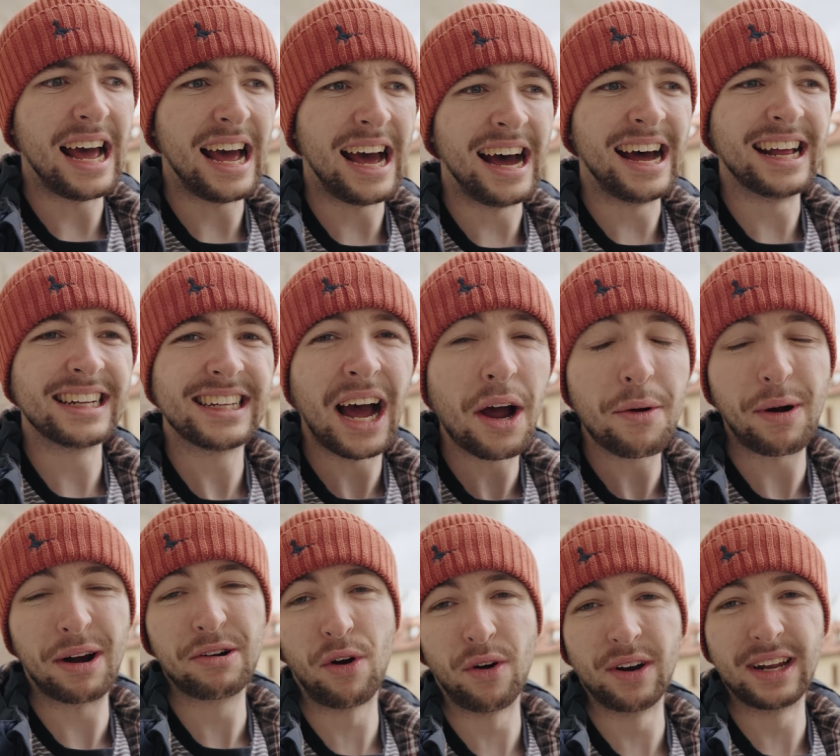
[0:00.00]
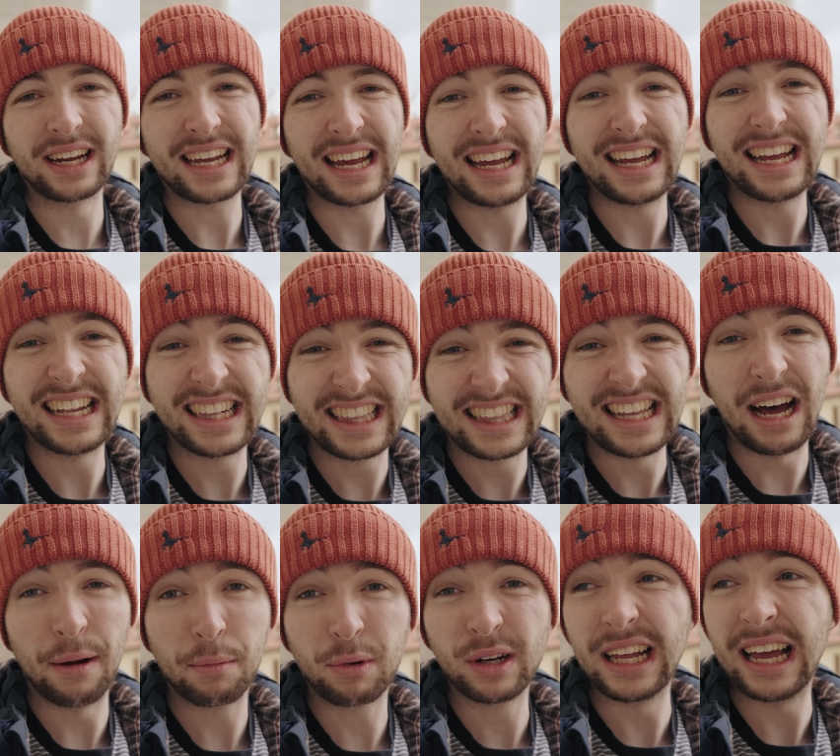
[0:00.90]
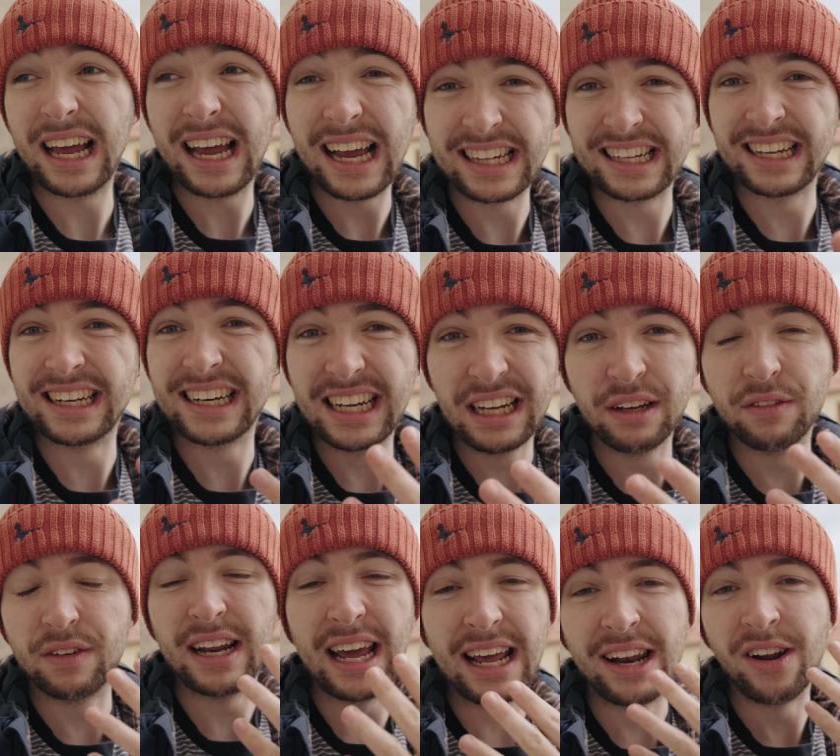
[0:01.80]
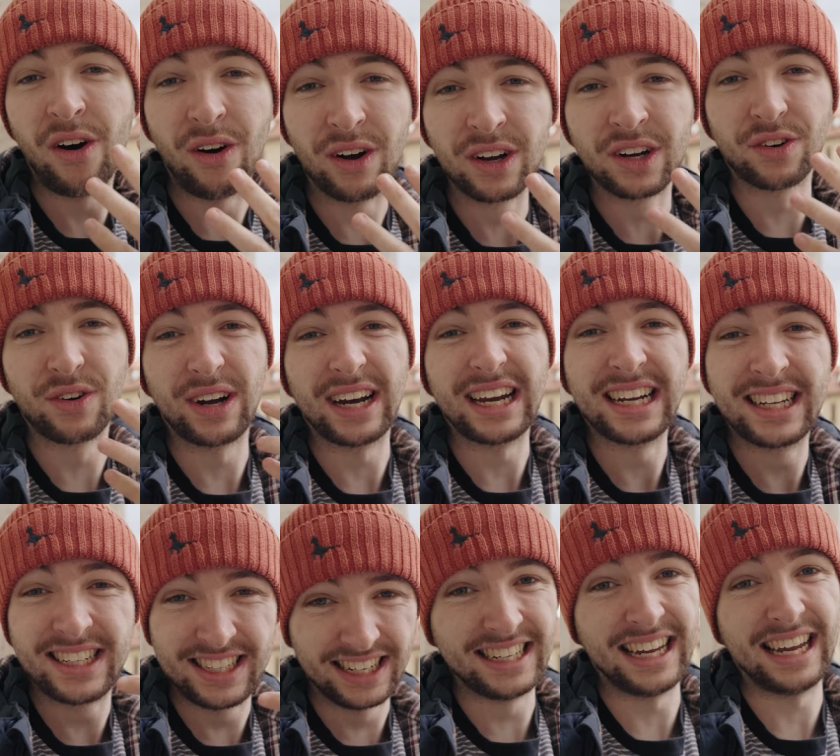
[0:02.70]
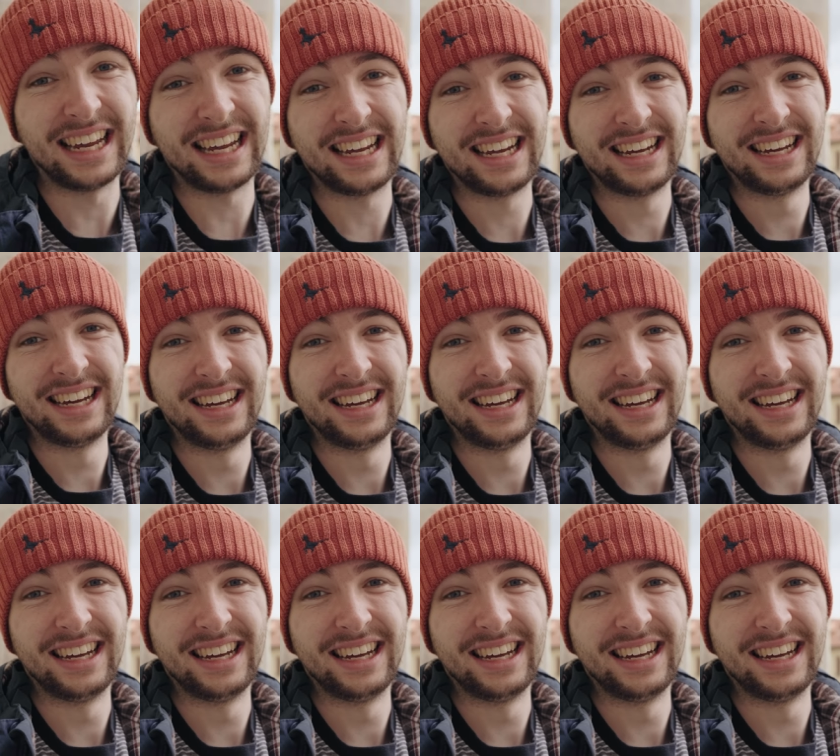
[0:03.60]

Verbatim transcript: And how ironic is that, because it isn't even in Hungary today.